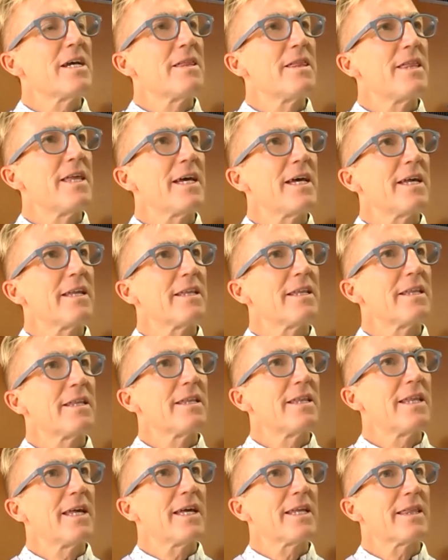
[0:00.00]
that
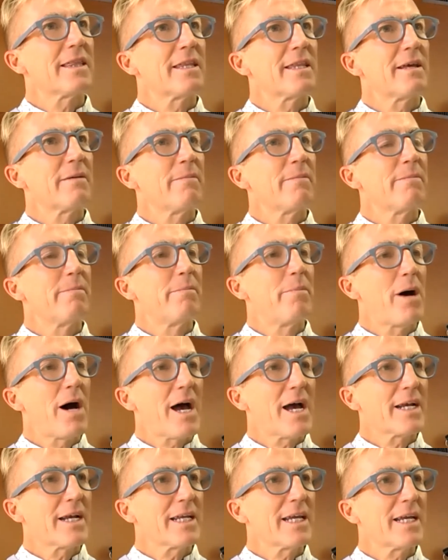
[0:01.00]
the
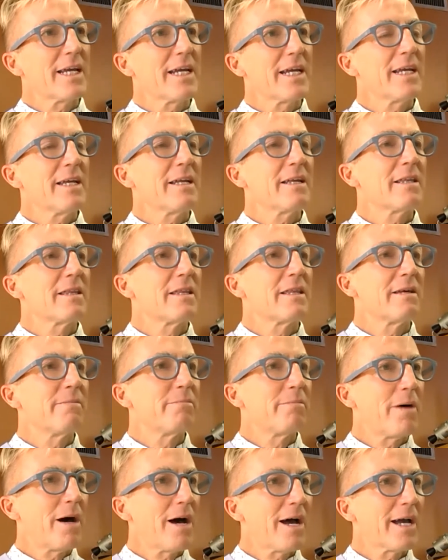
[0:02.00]
body, the
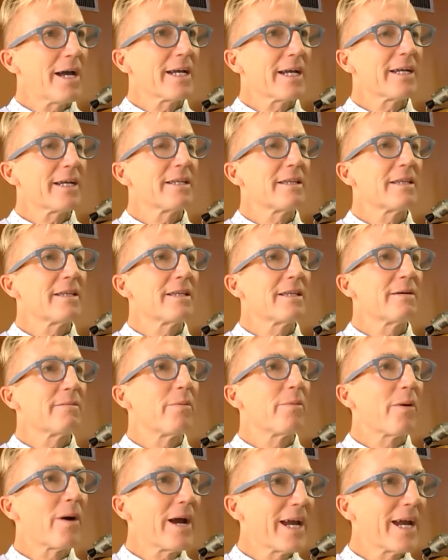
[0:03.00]
mind, the
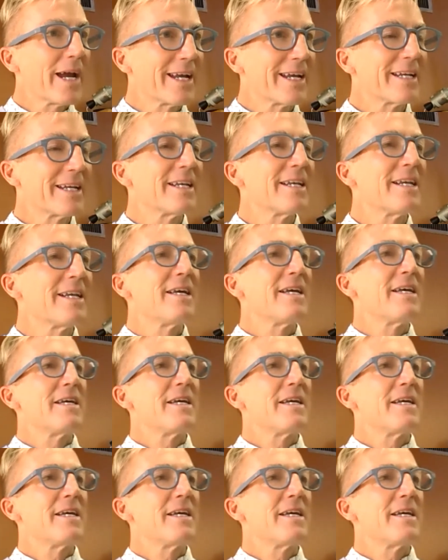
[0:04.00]
brain